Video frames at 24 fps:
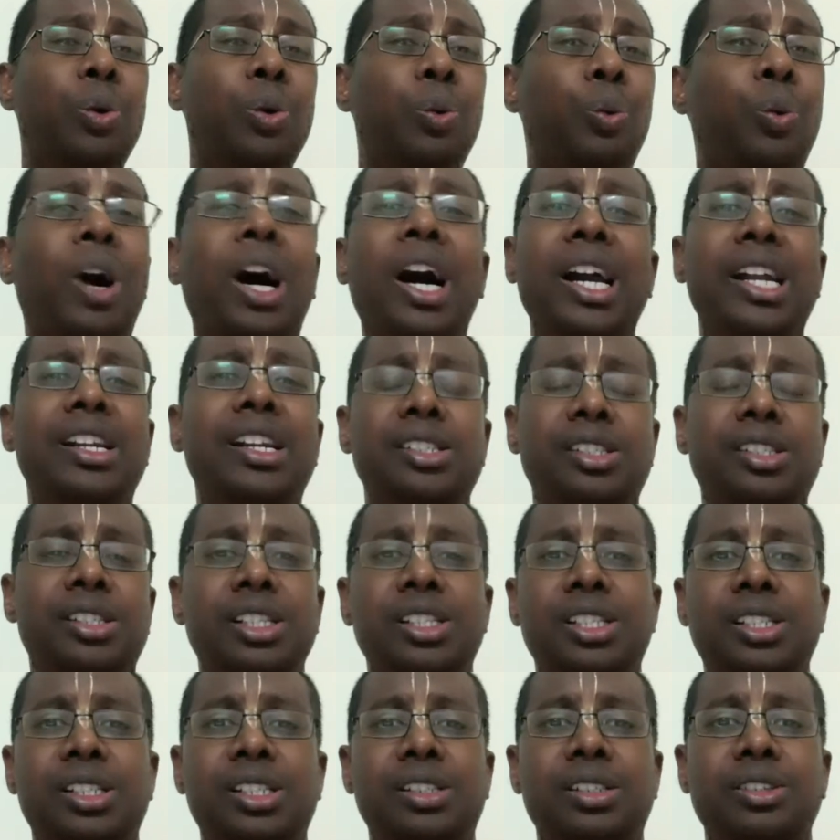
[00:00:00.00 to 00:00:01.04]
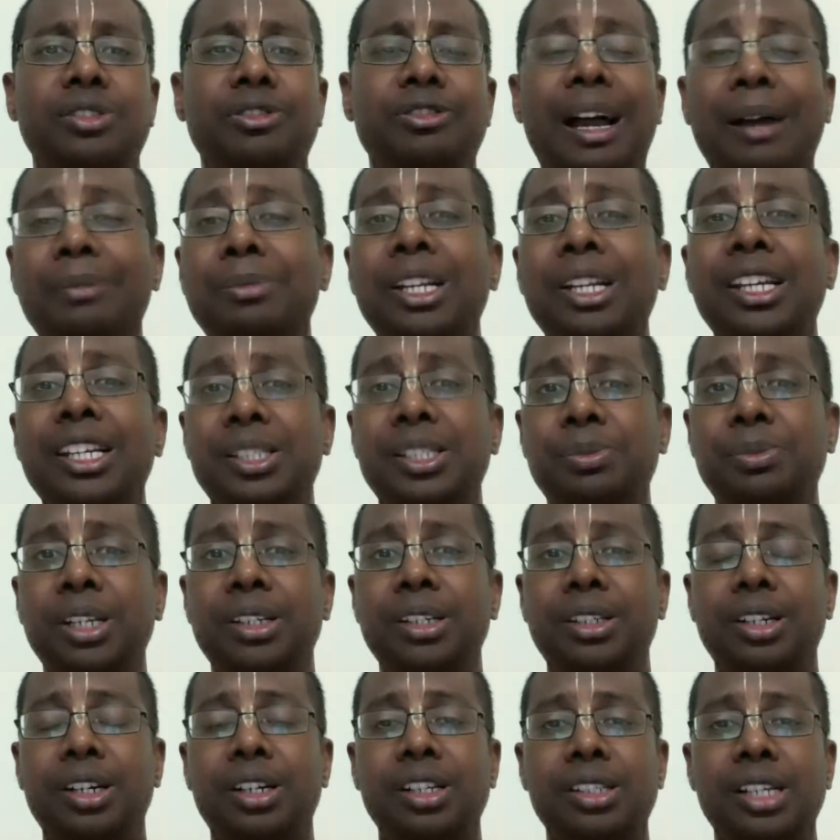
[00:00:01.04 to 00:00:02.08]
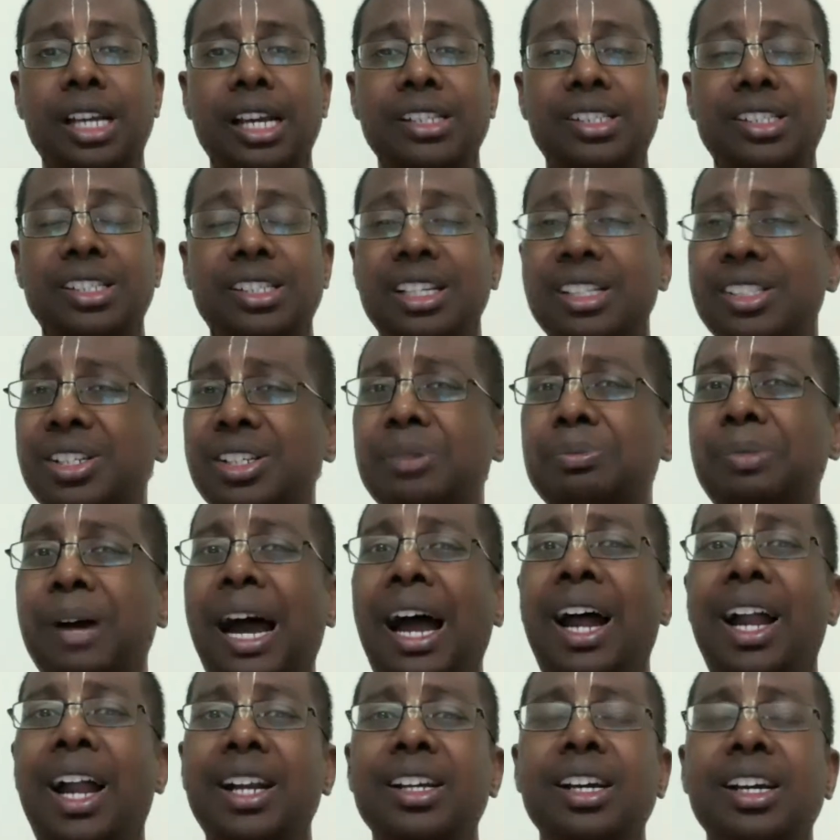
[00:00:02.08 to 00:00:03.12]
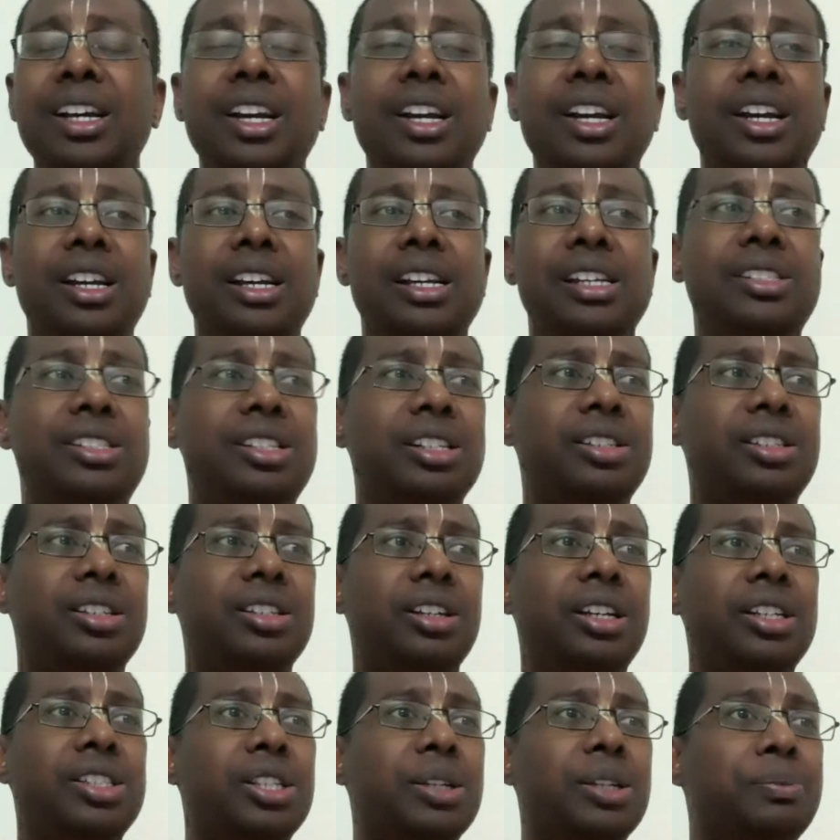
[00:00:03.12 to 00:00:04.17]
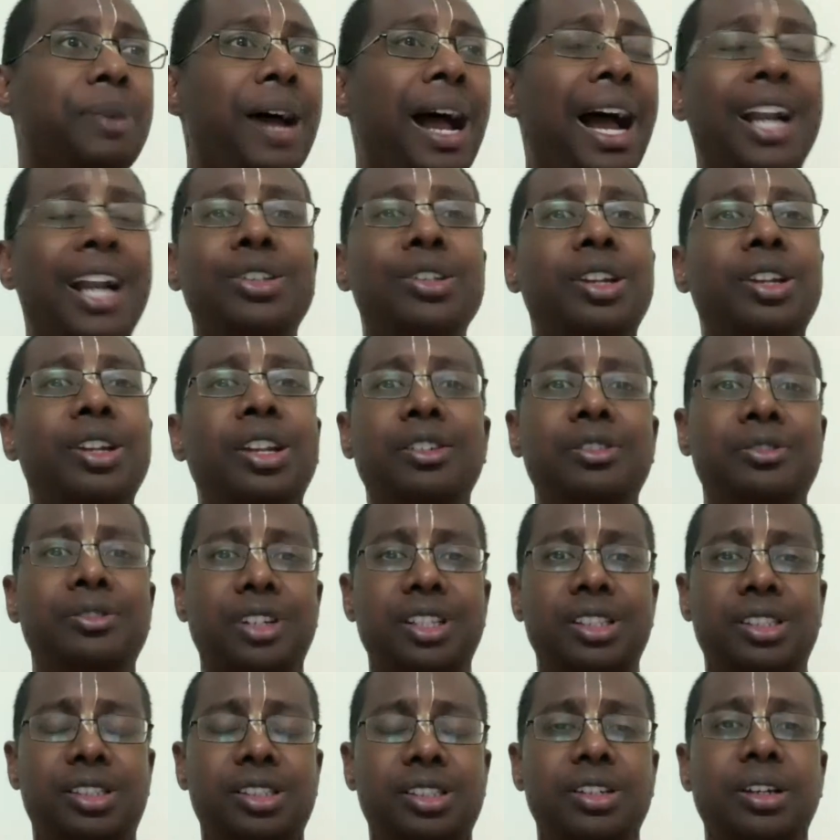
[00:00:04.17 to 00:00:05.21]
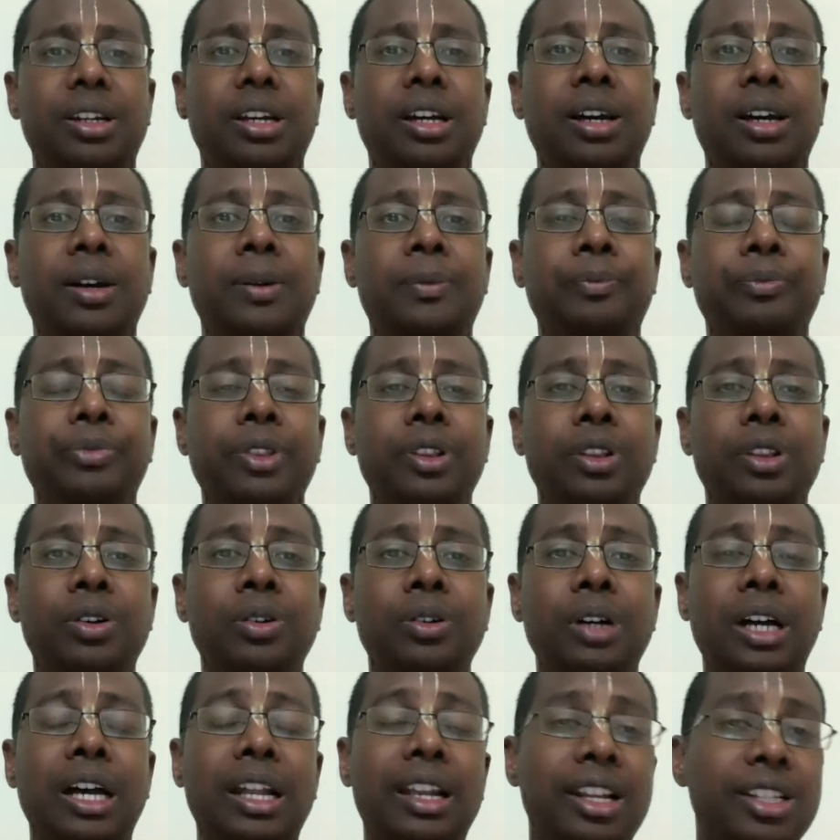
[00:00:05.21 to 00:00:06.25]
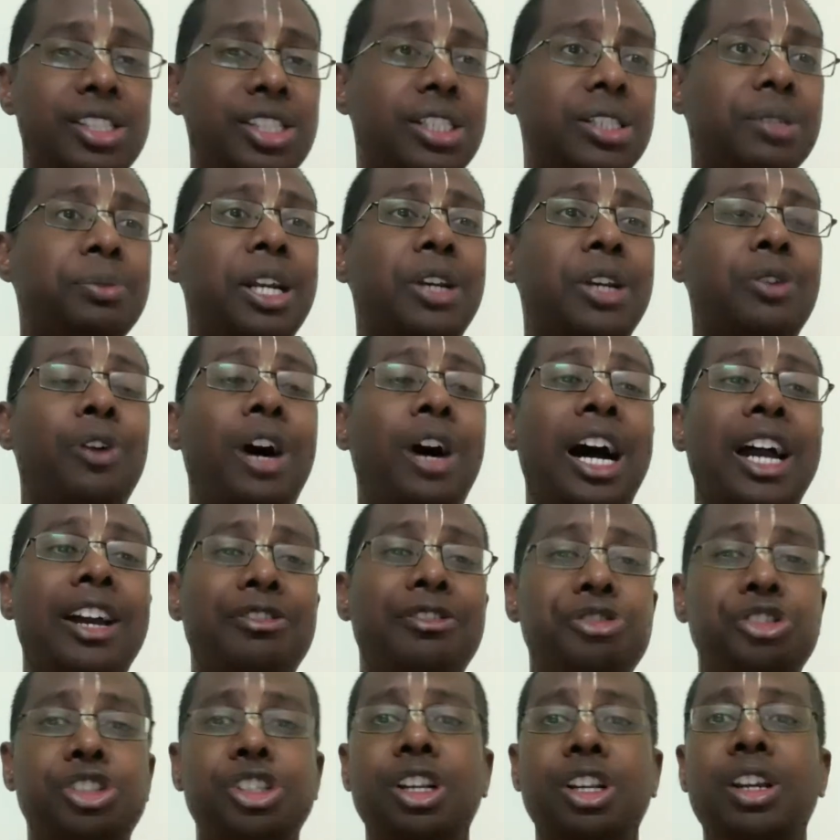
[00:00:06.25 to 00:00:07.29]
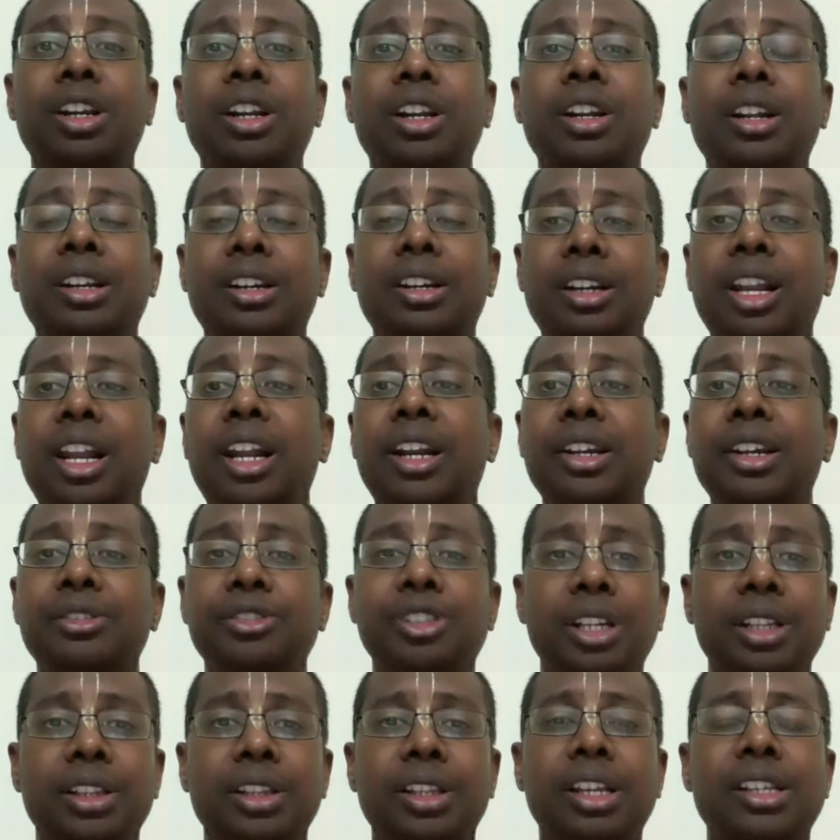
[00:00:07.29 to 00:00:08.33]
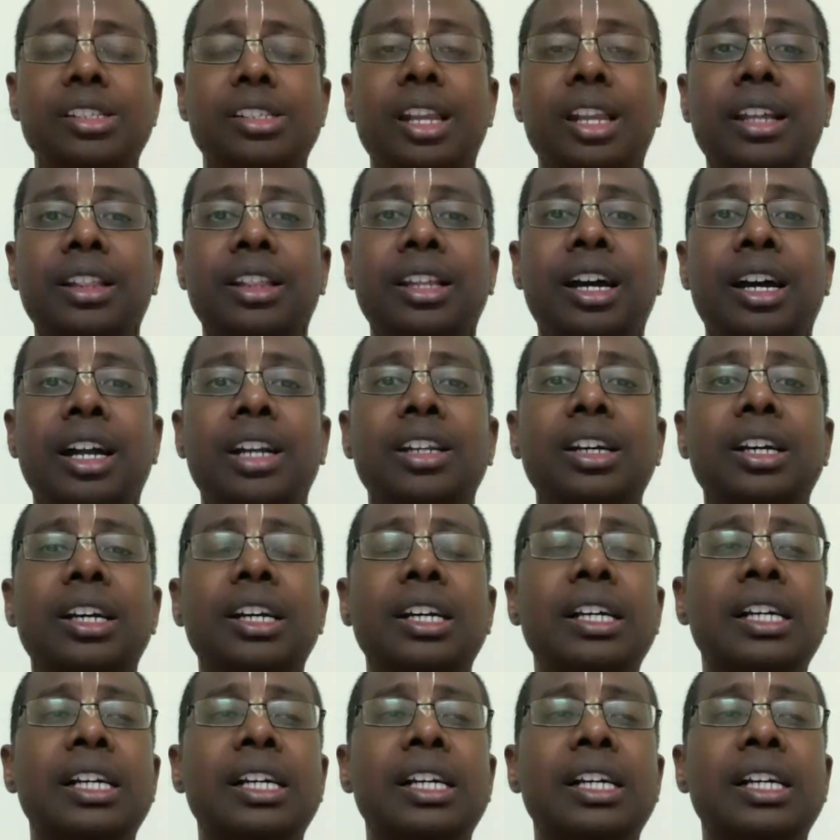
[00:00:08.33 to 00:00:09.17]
why does this family is being criticized? Is it bad? Is it bad to live with a legitimate wife, children, and relatives and things like that?